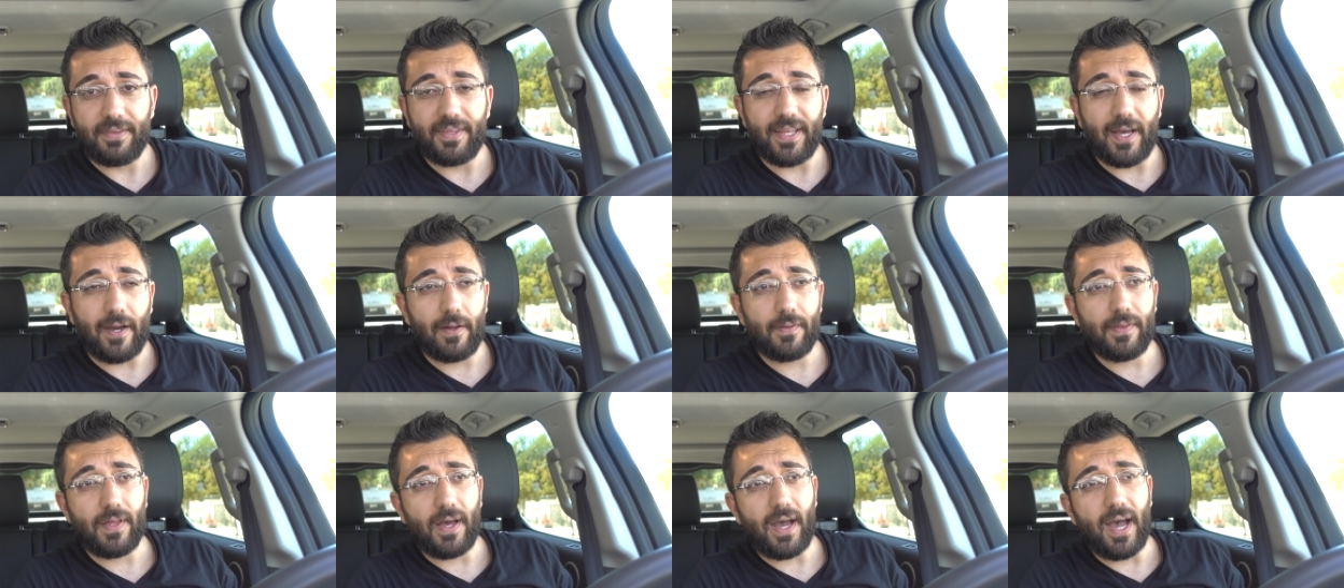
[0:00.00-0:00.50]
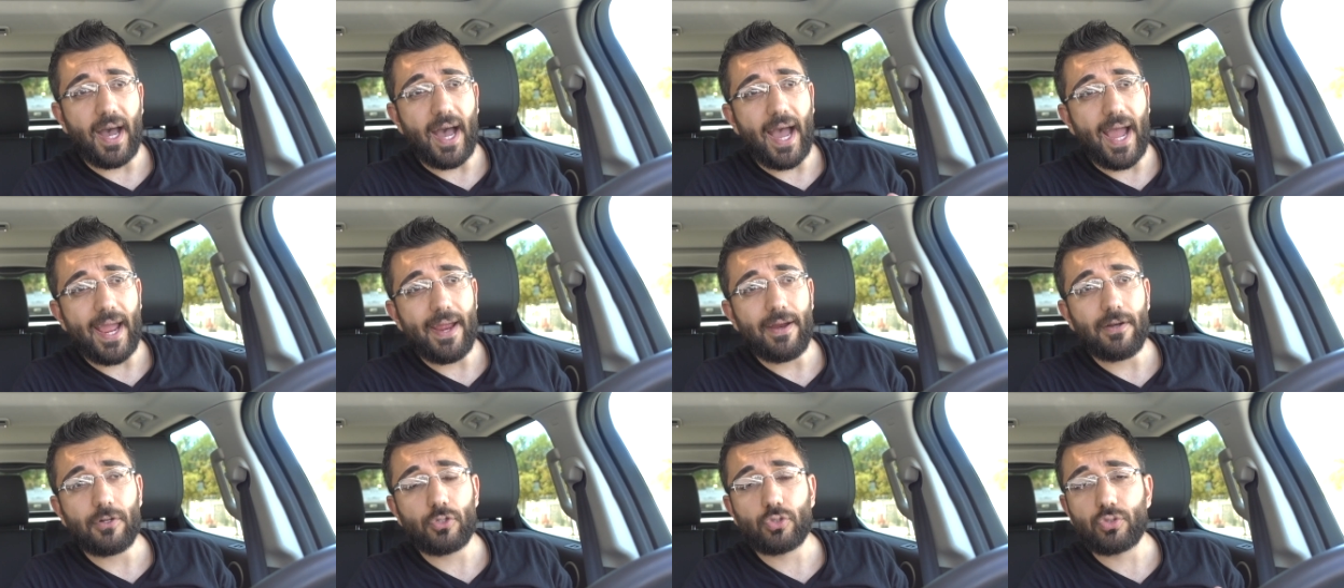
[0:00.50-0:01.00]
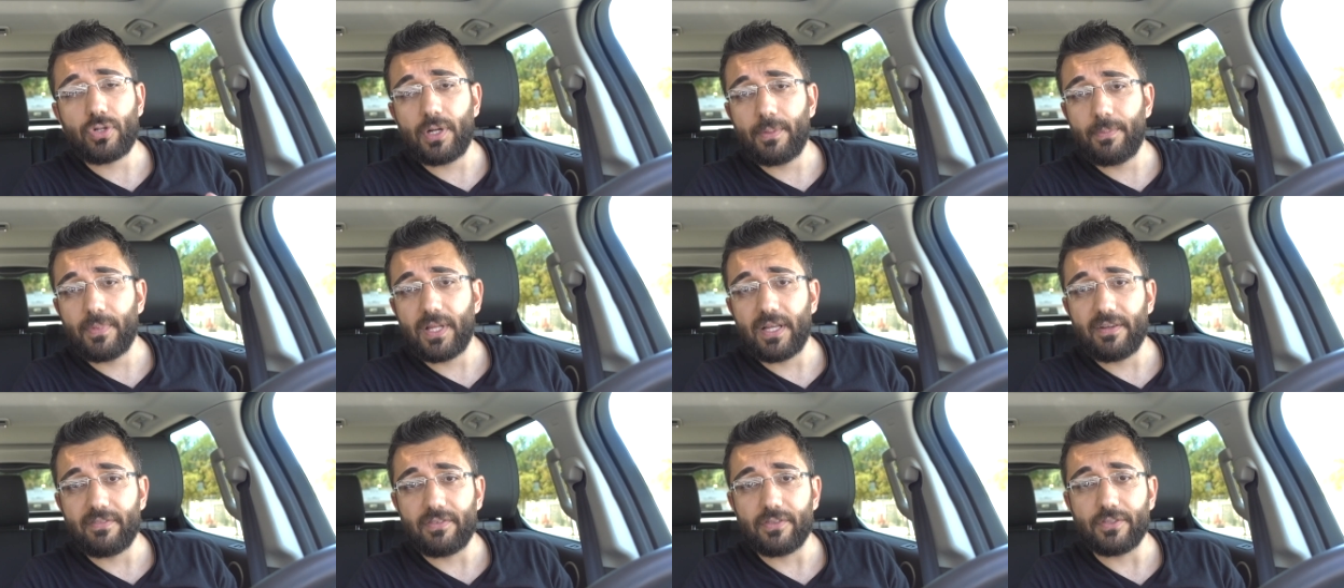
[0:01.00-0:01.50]
Now the higher
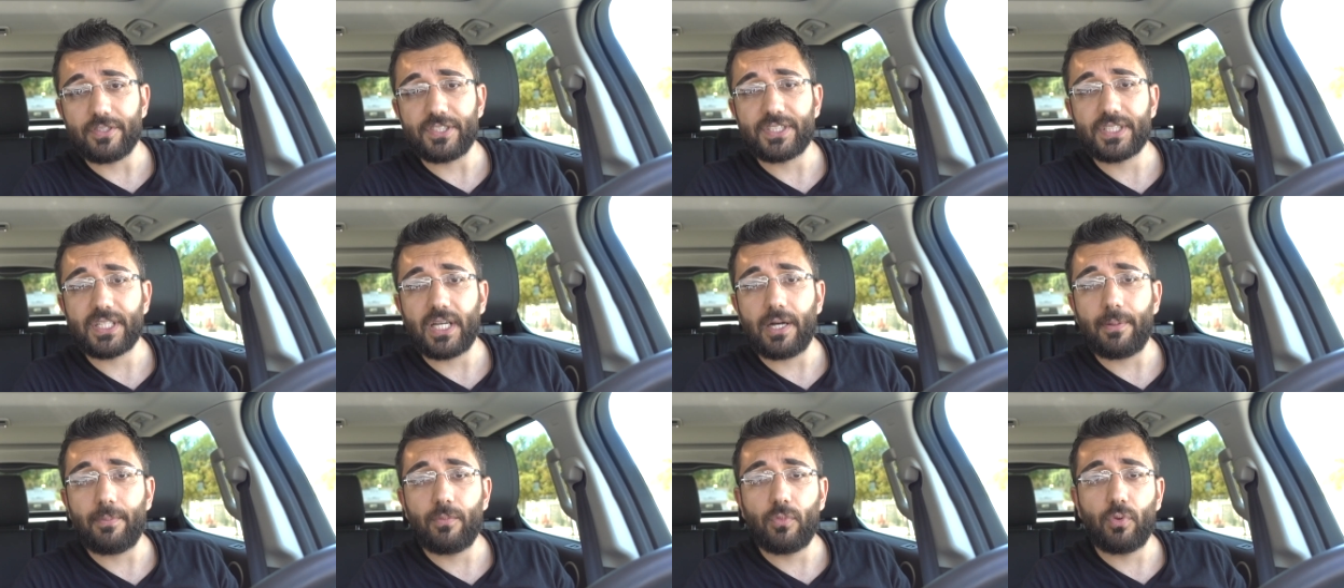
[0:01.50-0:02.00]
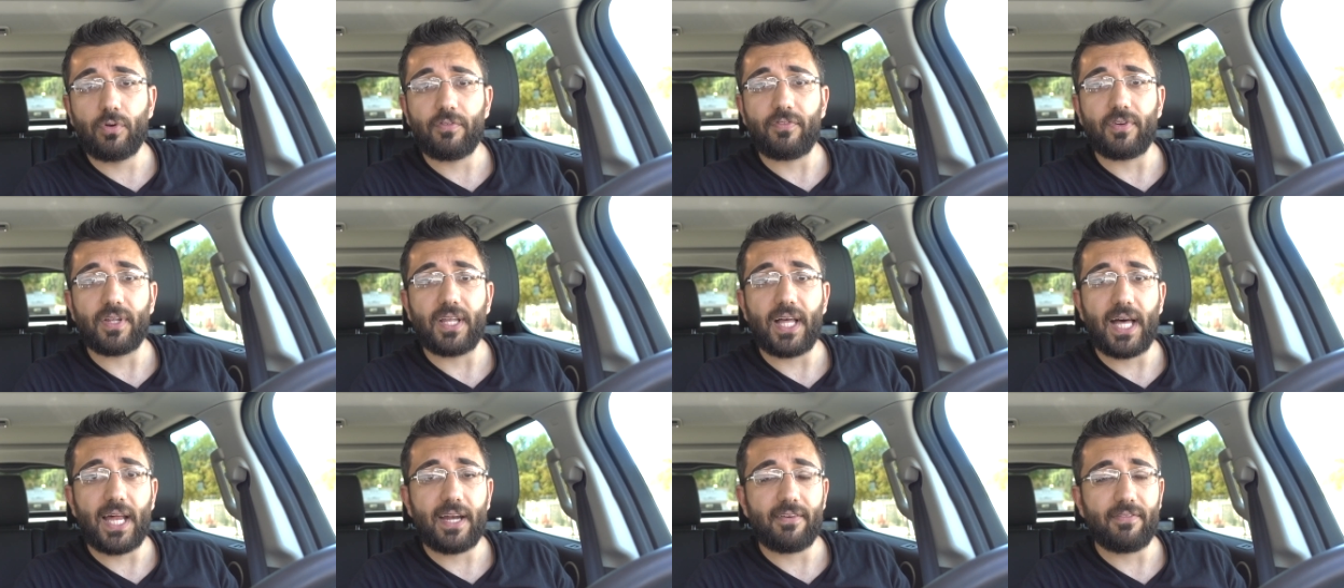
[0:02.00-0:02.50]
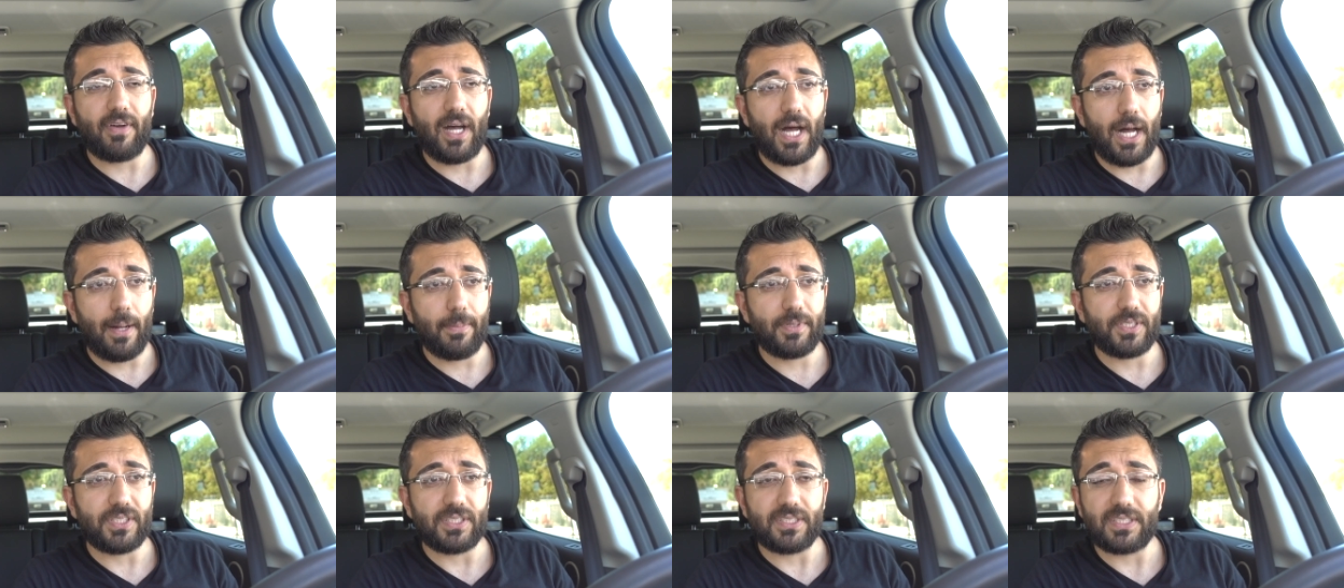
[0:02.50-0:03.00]
trim levels come with a lot of
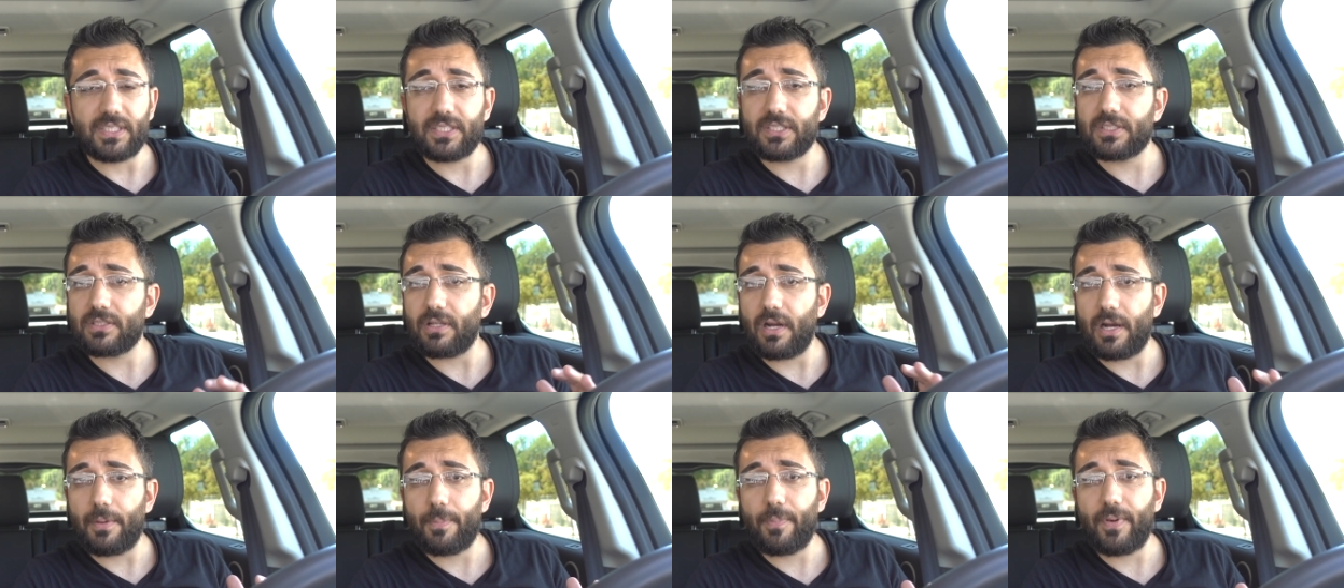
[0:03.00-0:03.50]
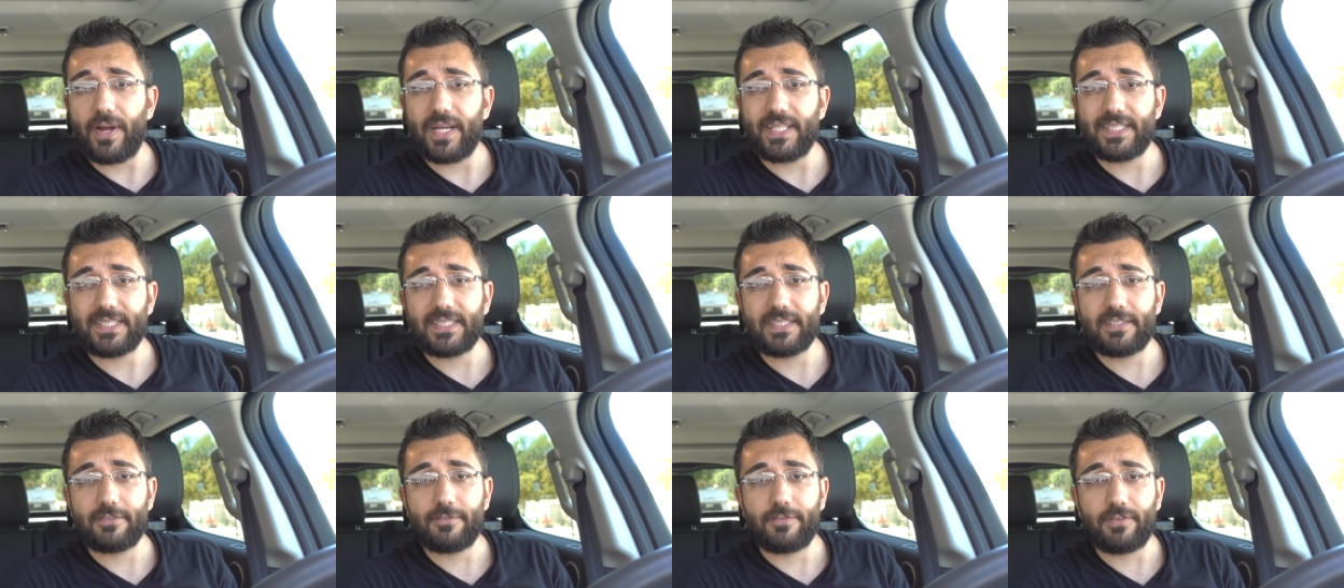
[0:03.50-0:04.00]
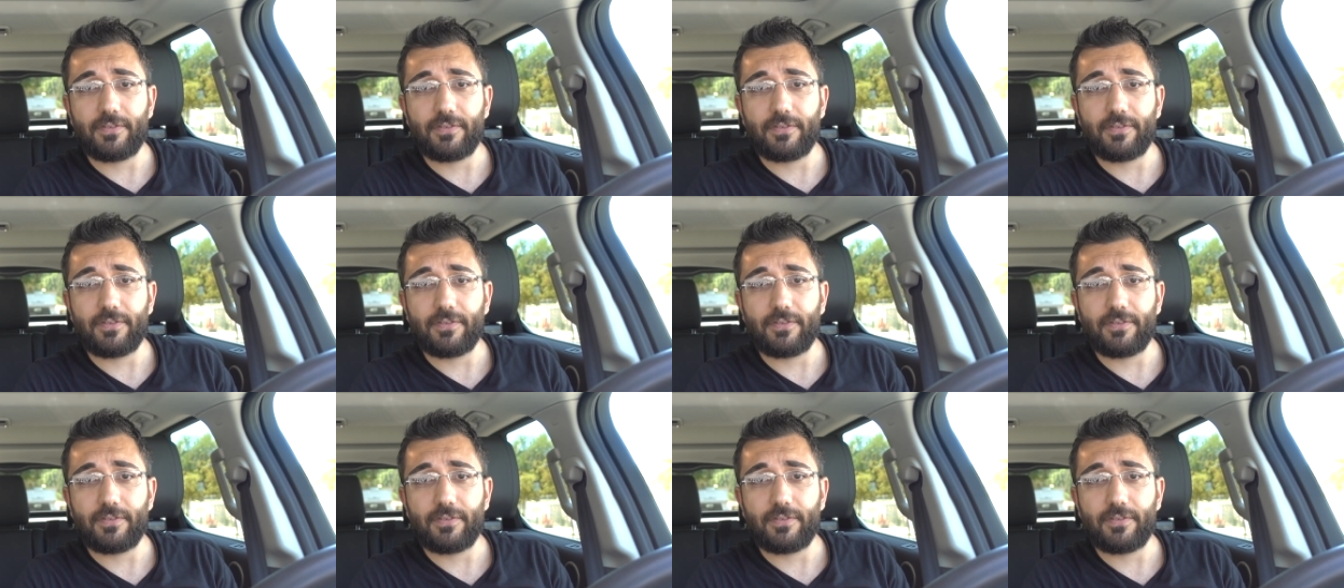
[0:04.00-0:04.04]
options. The start prices